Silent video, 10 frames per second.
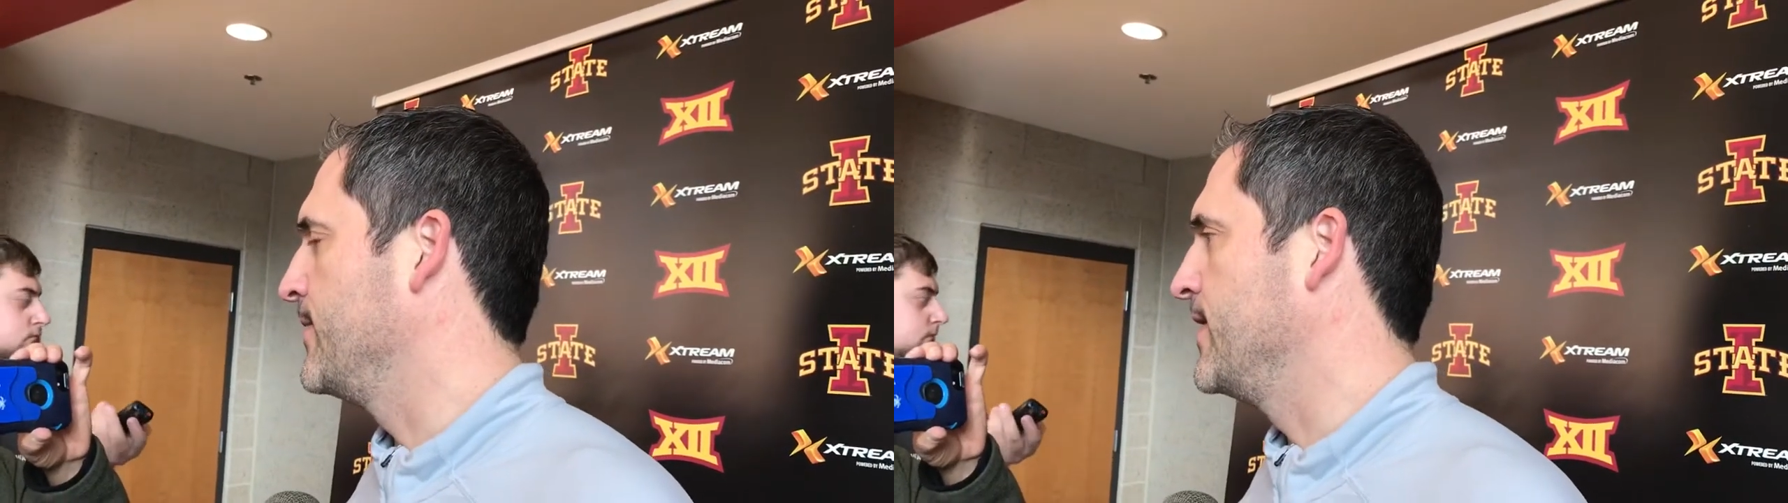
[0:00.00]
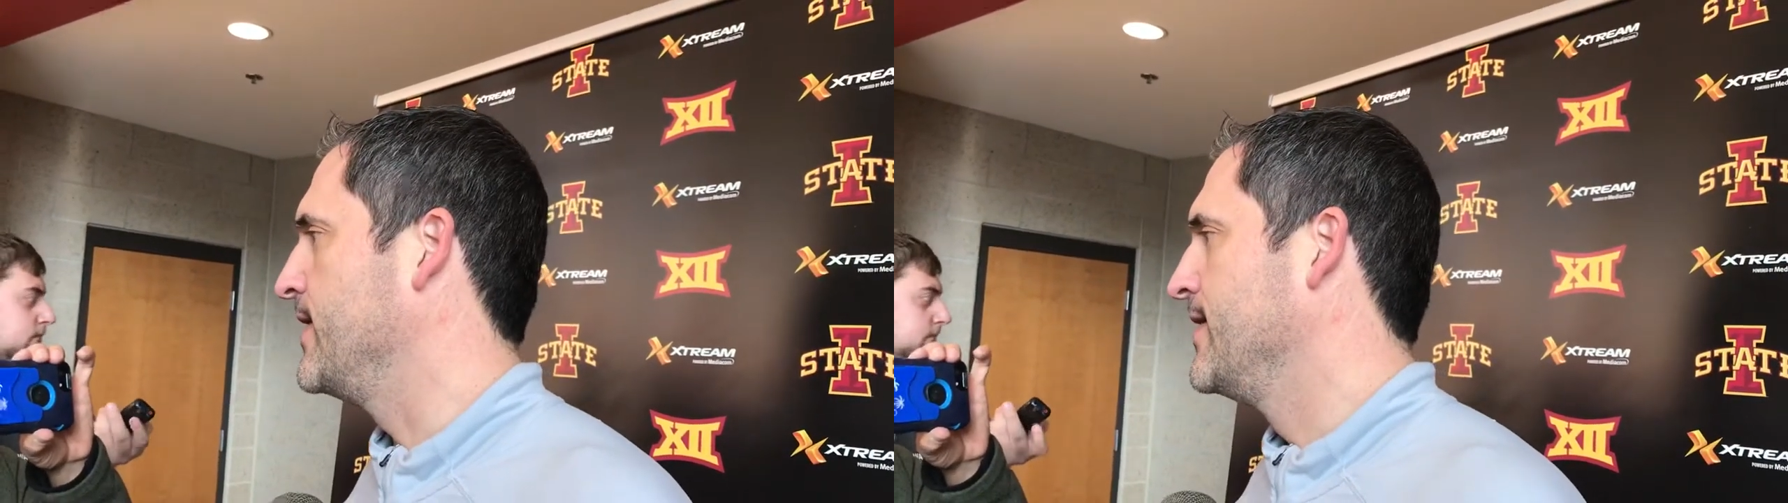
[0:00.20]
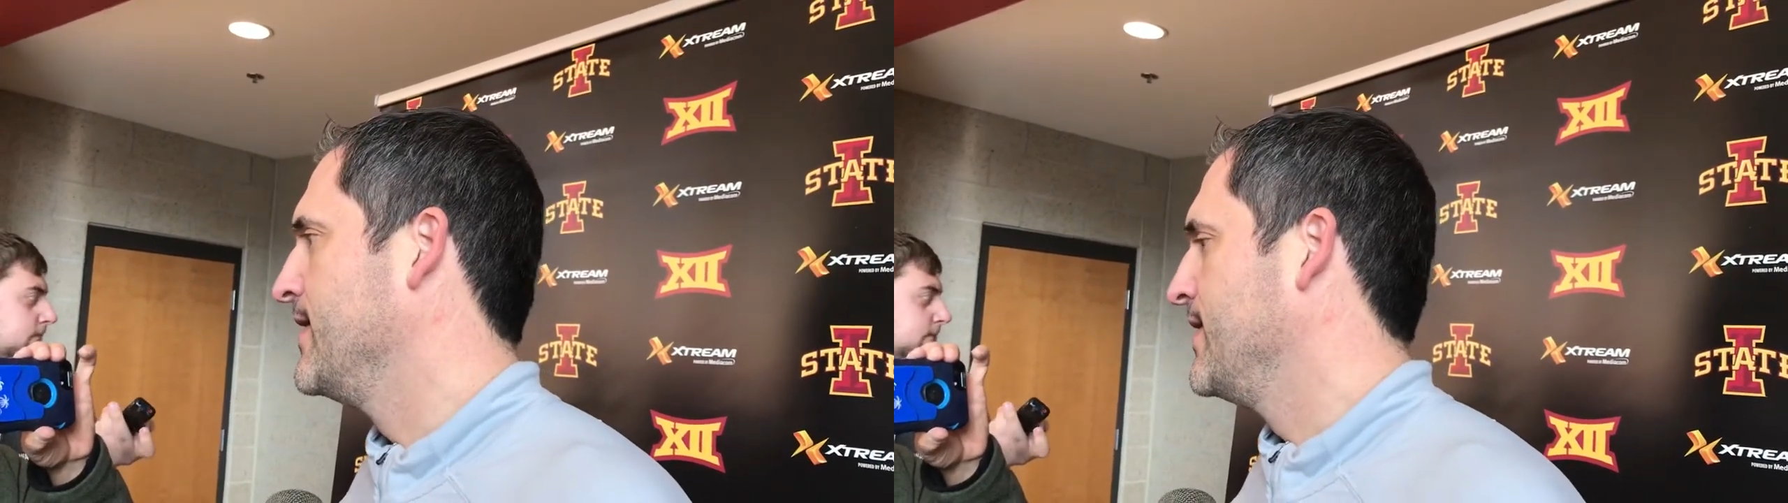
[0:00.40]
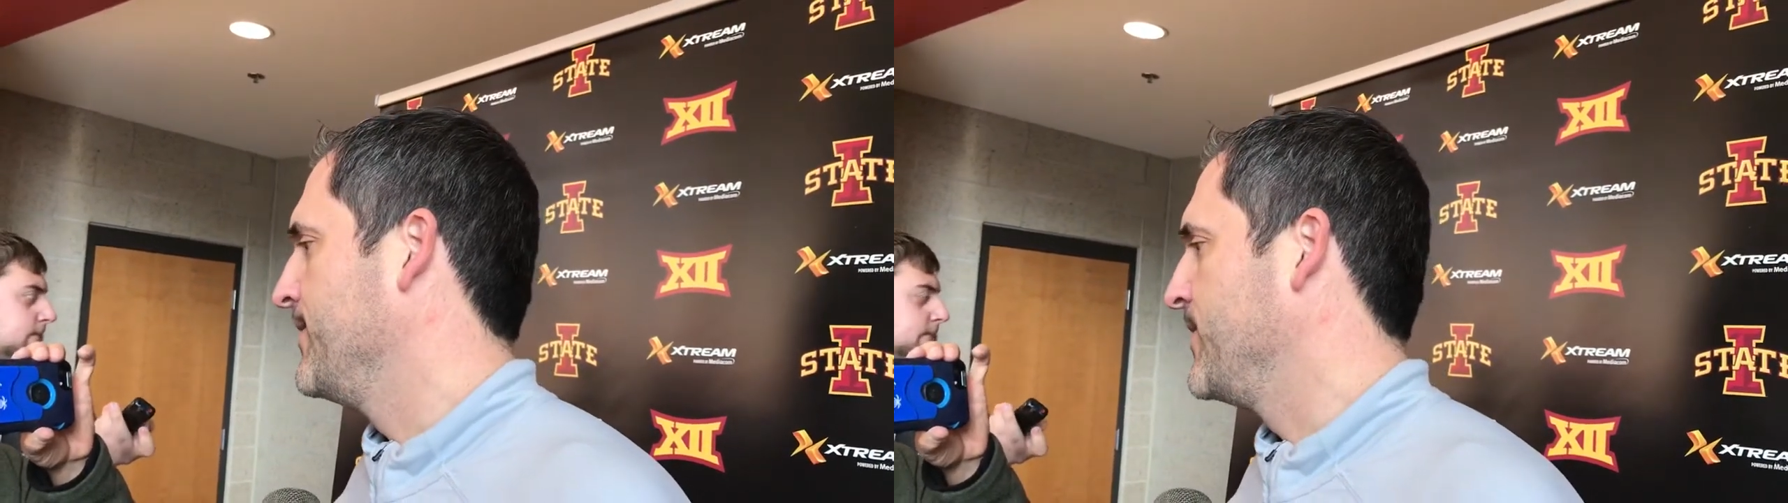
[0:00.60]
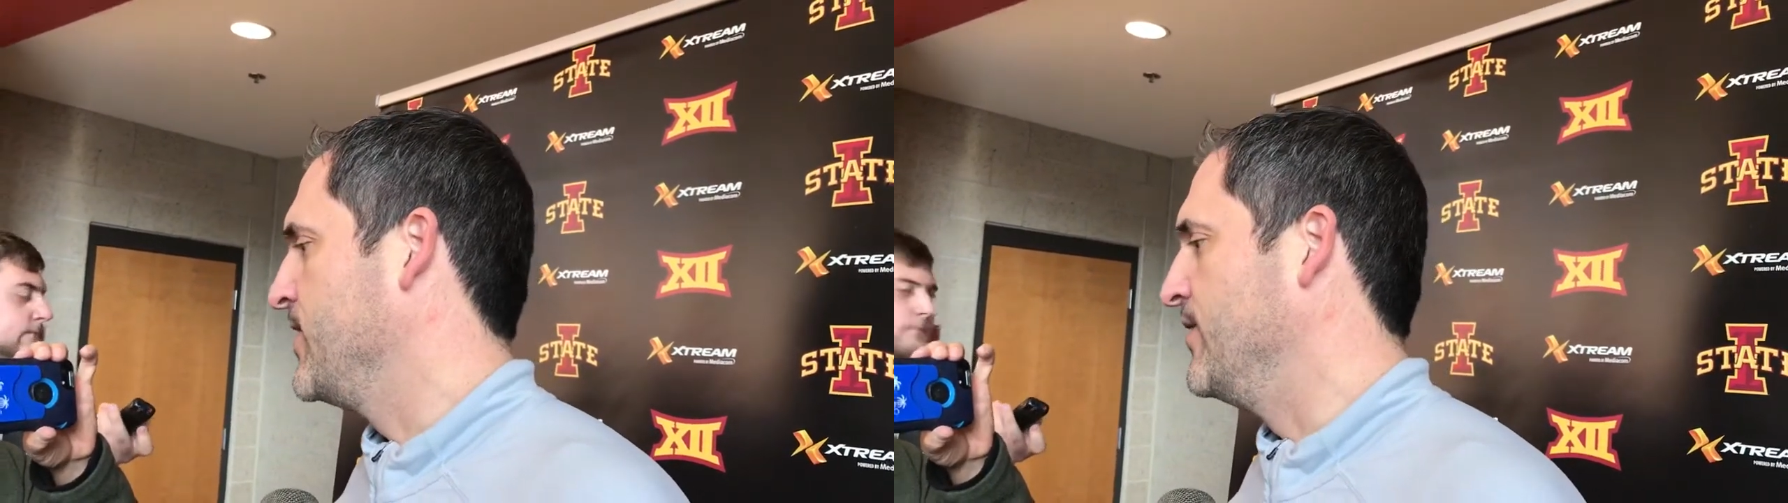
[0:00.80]
But,
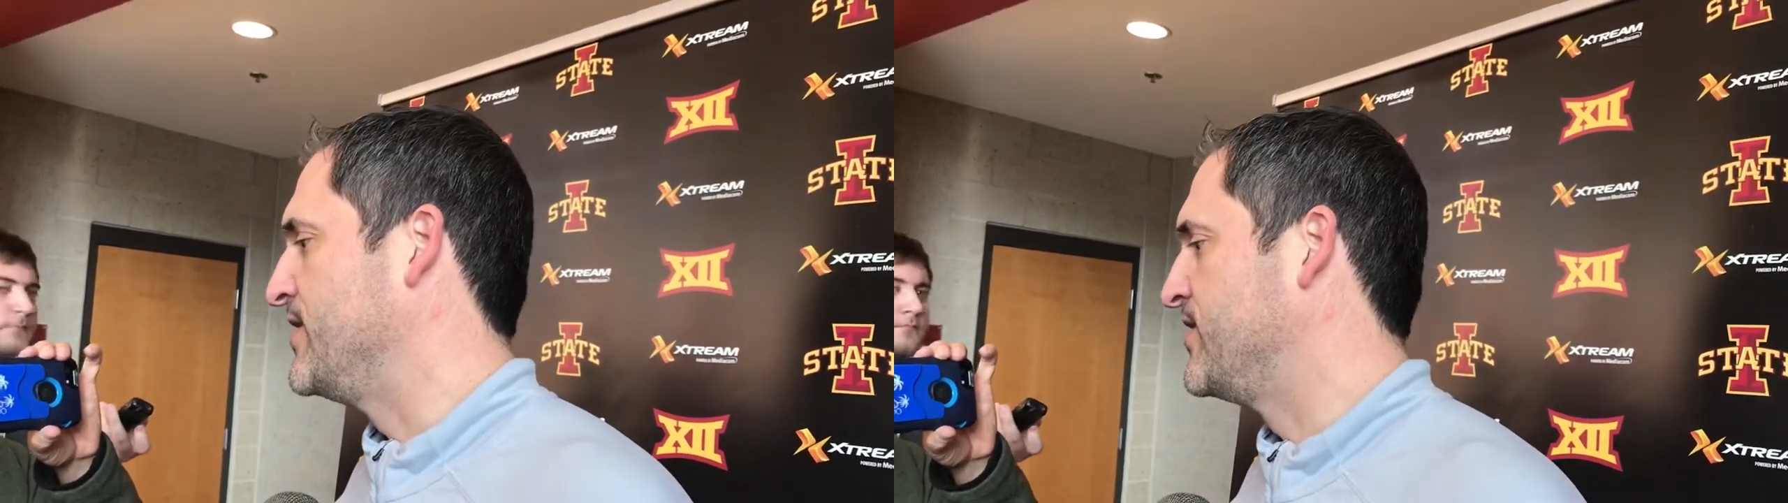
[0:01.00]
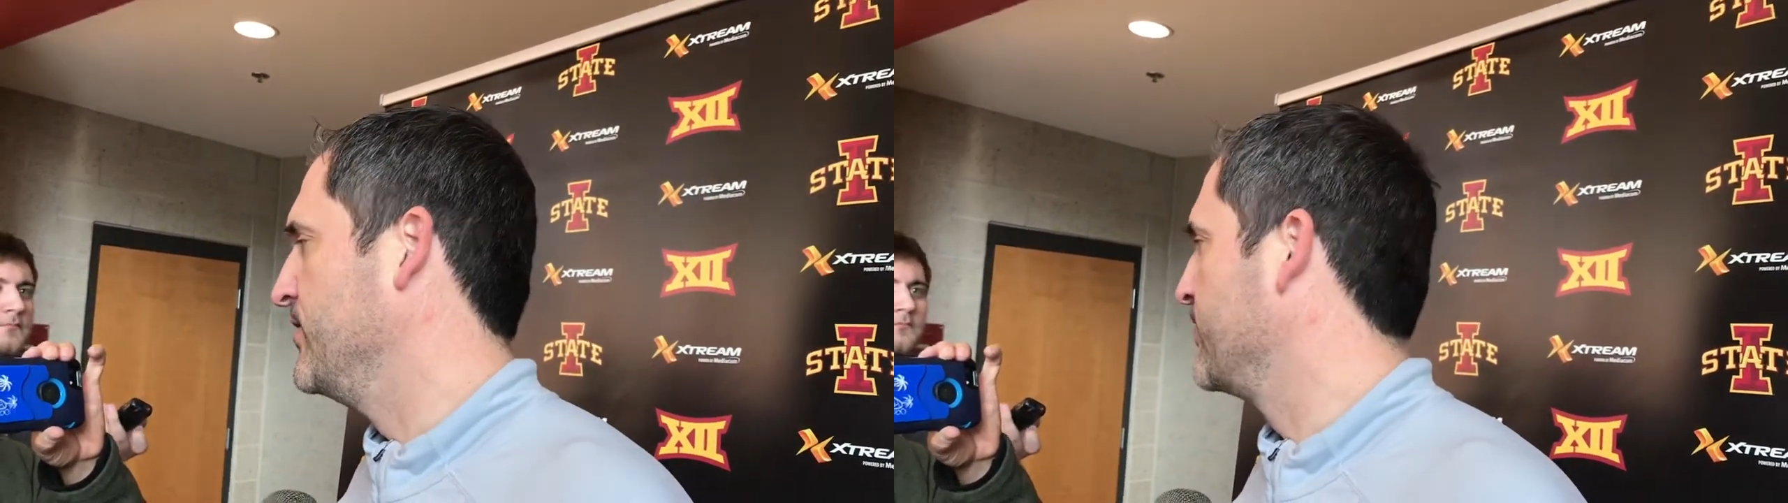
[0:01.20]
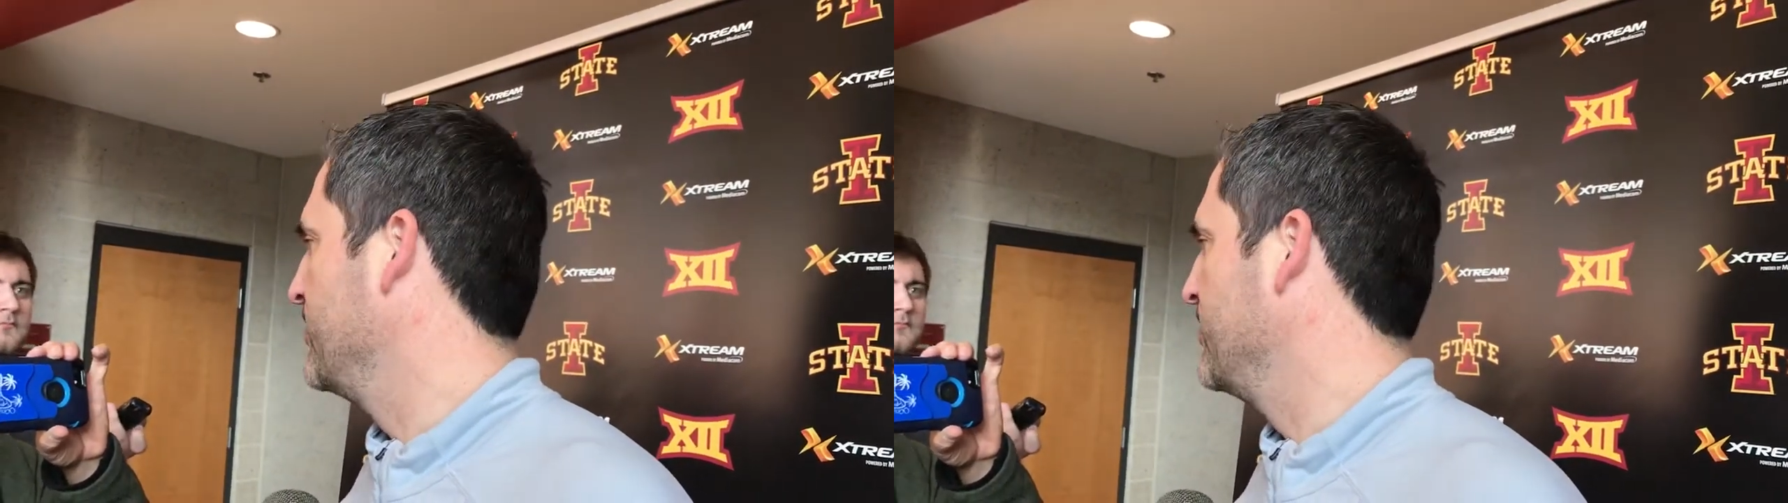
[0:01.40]
you know, it still